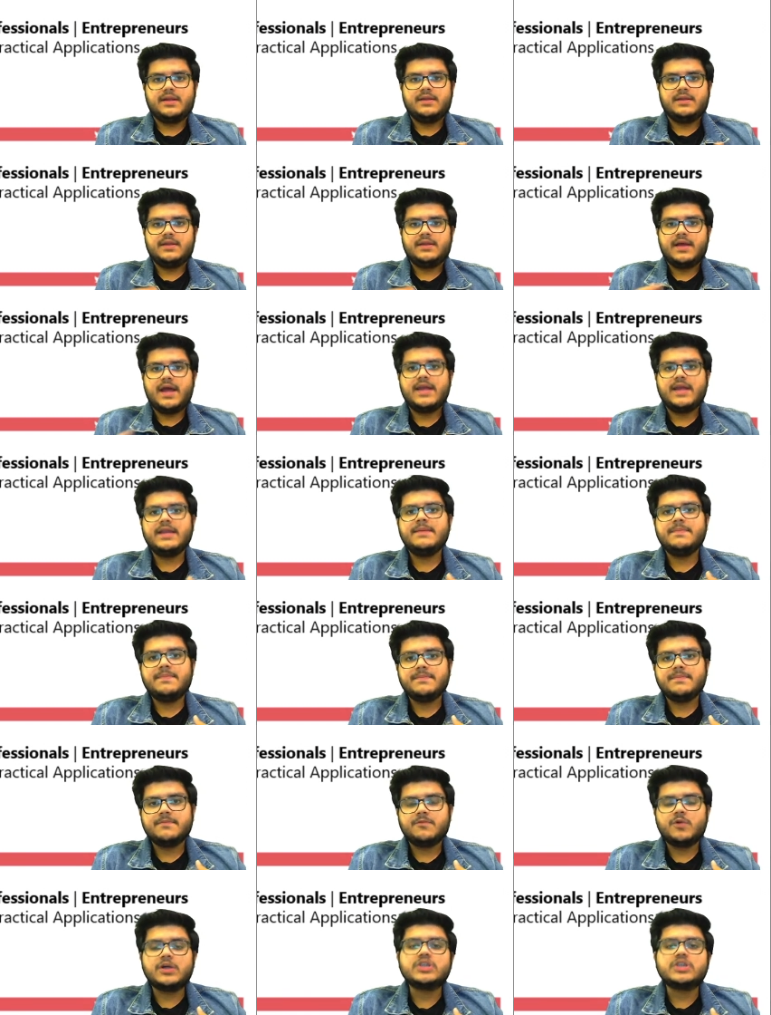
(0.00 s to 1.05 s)
any
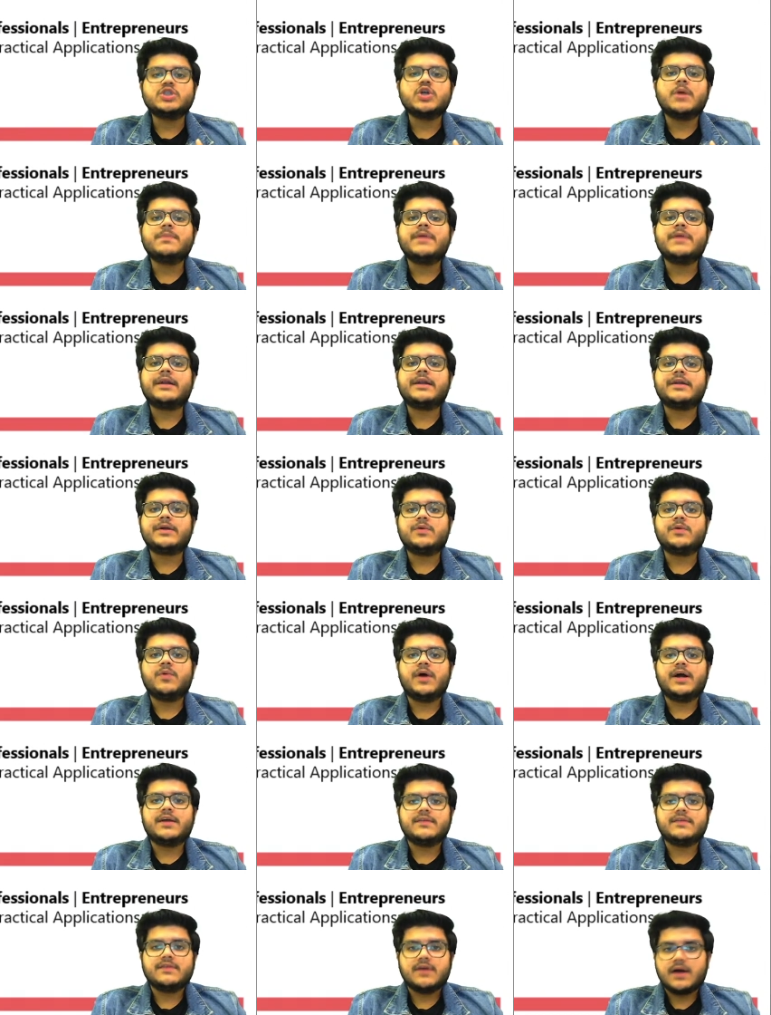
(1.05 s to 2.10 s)
workshop that
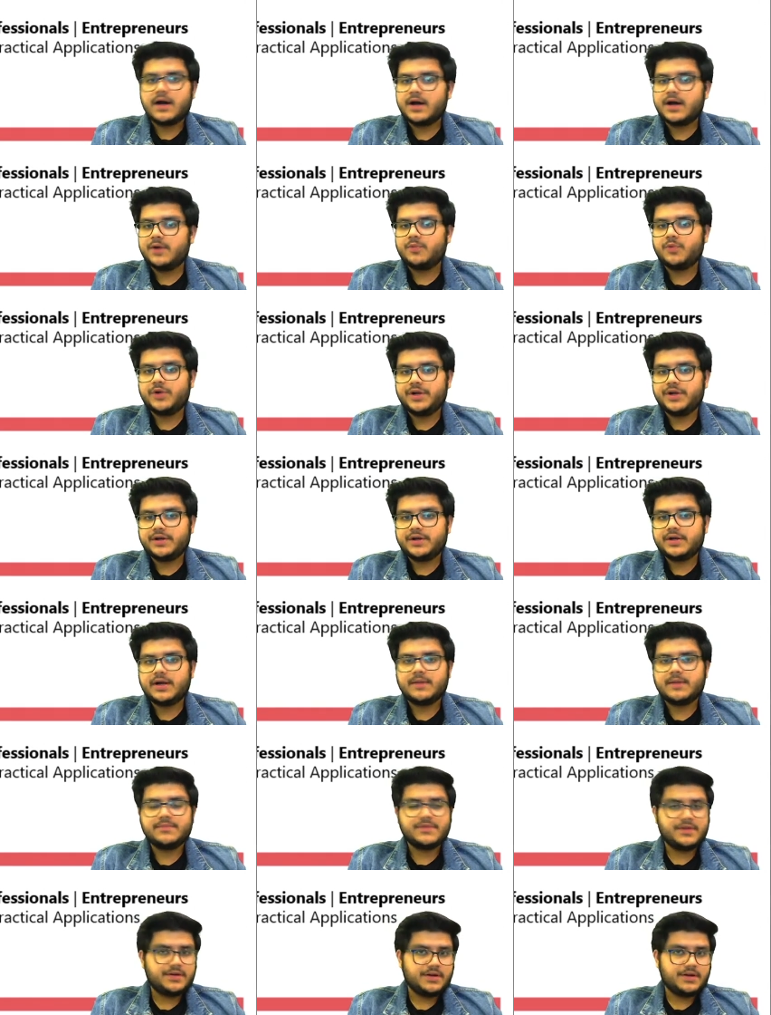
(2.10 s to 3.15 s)
requires hardware
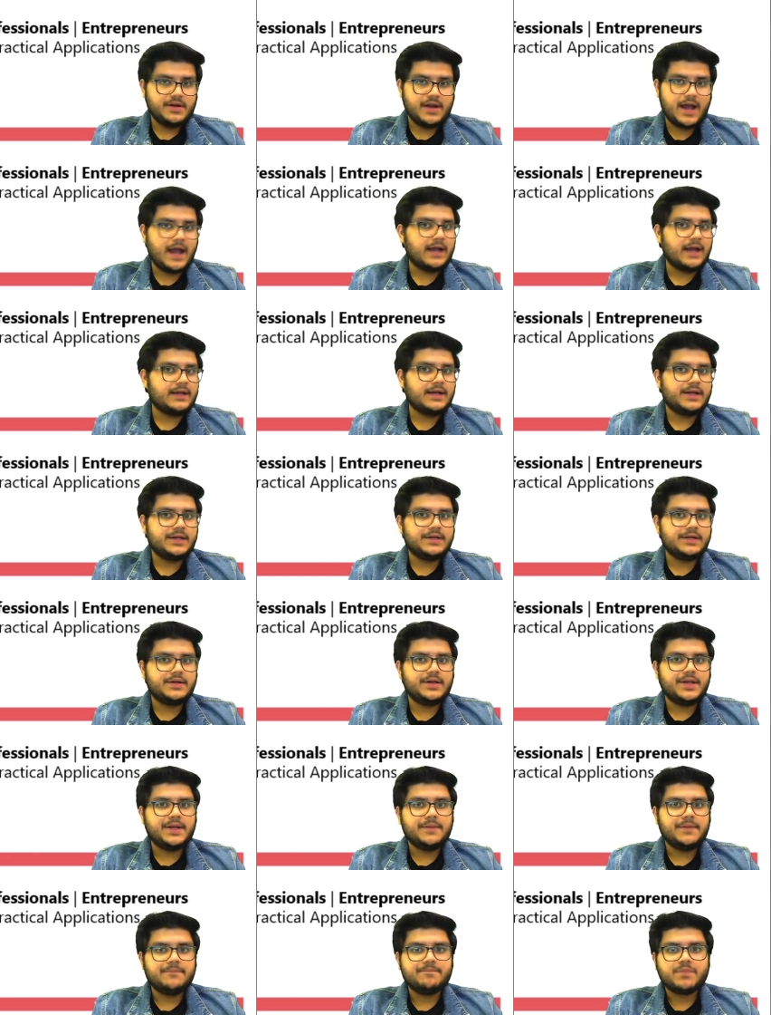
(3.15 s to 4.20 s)
comes under hack category.
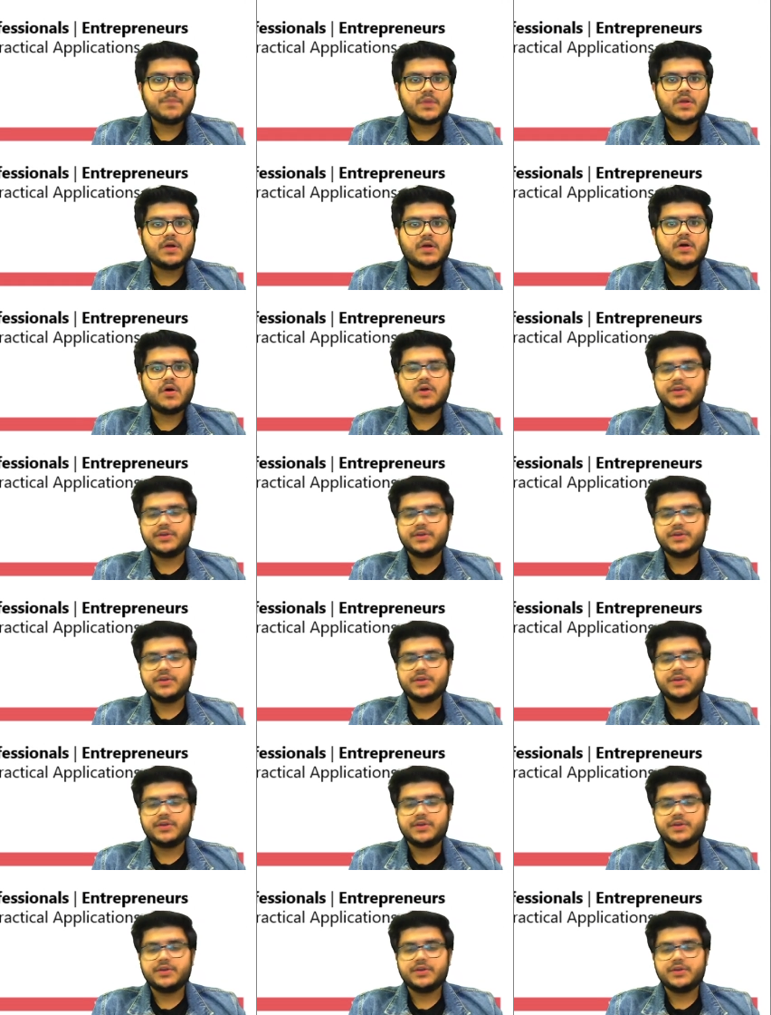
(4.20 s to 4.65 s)
On the